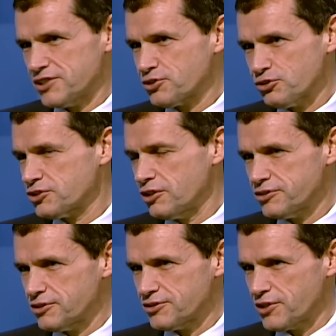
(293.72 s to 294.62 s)
best
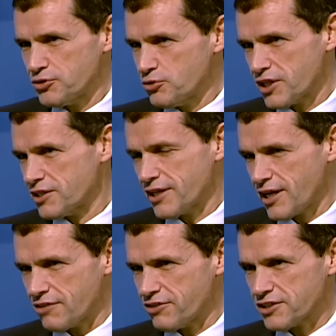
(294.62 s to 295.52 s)
consultants that you can
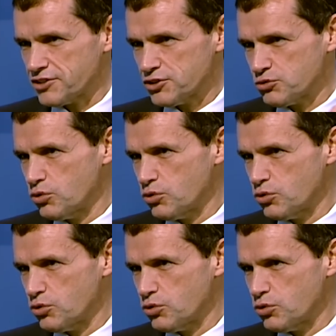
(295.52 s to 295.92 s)
have access